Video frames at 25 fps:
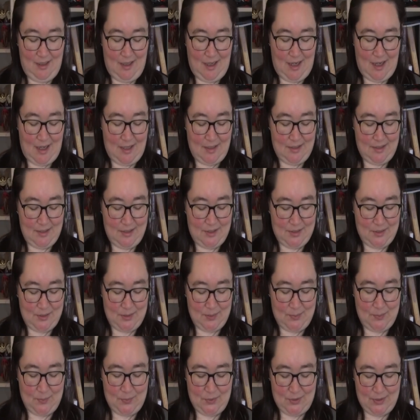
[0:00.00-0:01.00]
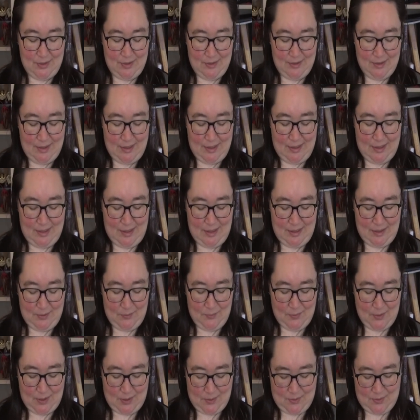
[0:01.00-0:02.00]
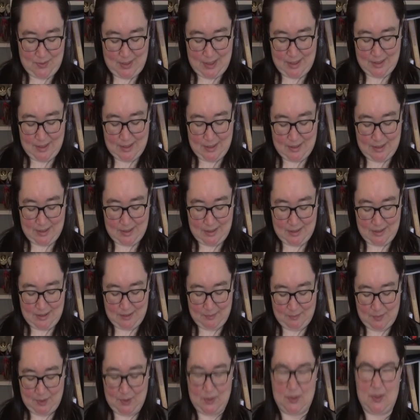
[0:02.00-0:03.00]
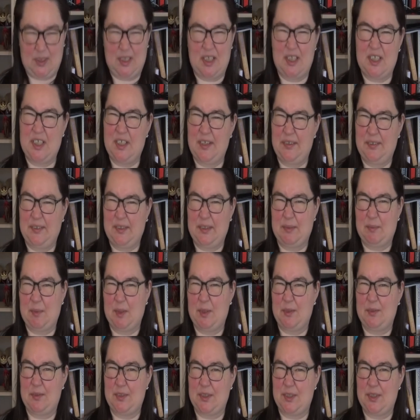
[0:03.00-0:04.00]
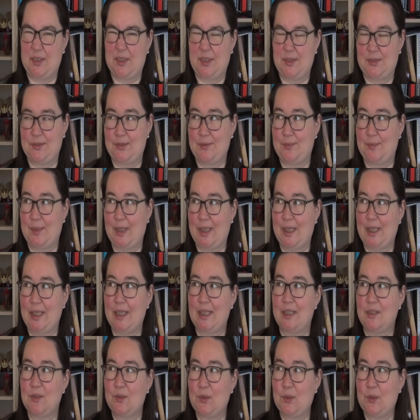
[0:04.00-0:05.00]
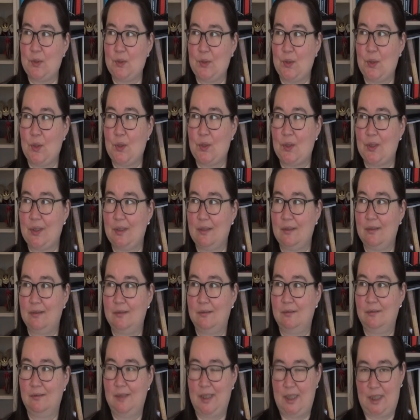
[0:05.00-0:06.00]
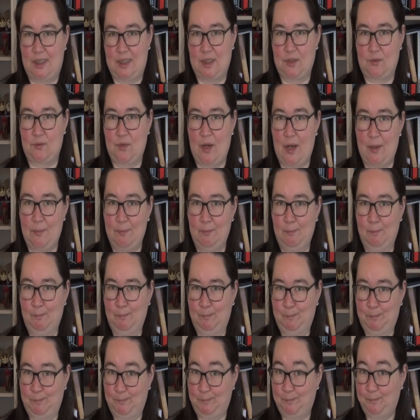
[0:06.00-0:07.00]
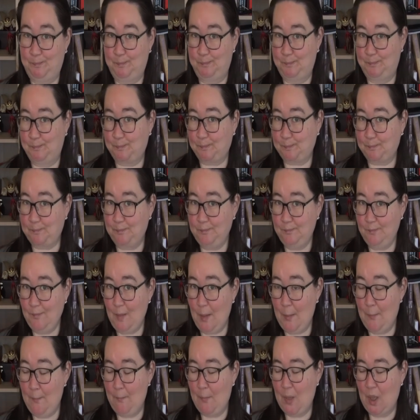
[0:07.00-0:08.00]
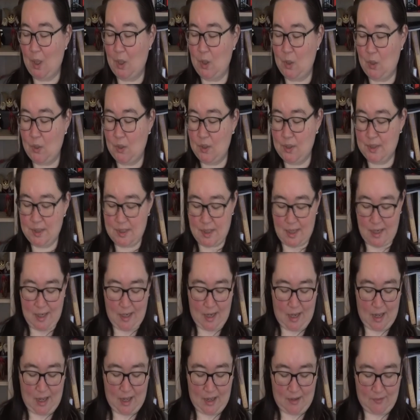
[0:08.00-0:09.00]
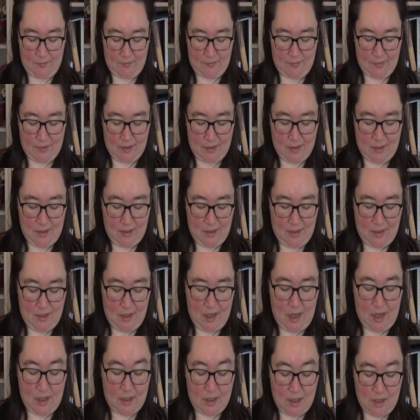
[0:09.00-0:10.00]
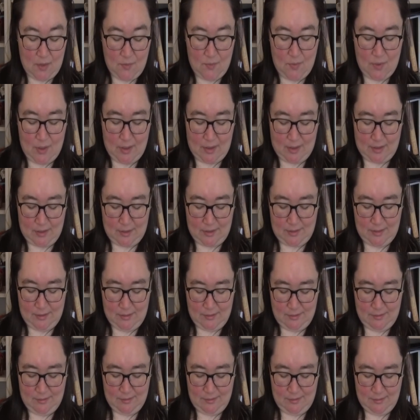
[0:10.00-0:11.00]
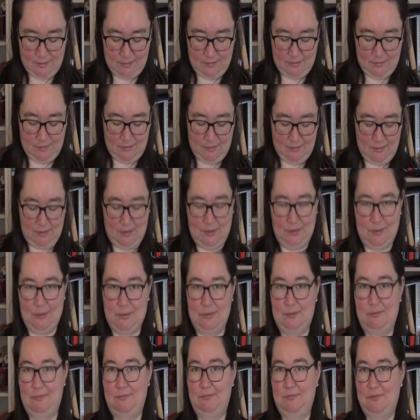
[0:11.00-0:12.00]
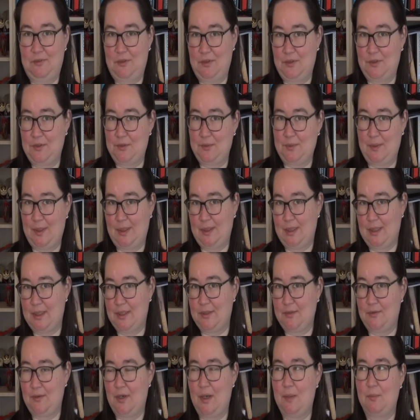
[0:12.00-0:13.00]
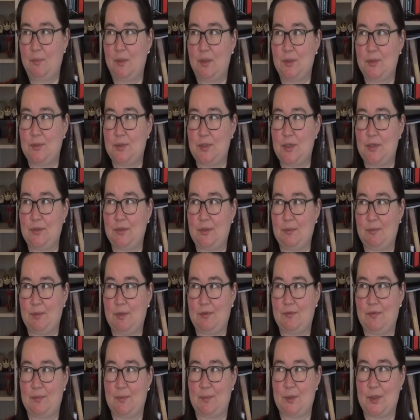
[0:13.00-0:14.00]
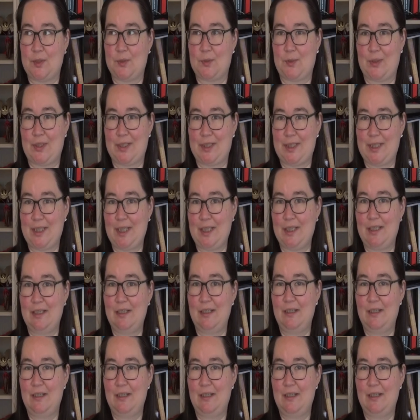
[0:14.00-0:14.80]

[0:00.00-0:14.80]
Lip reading: And someone did request, because I showed them off on social media, not on Instagram, because I have a coworker who follows me on Instagram, but showed them off on Twitter.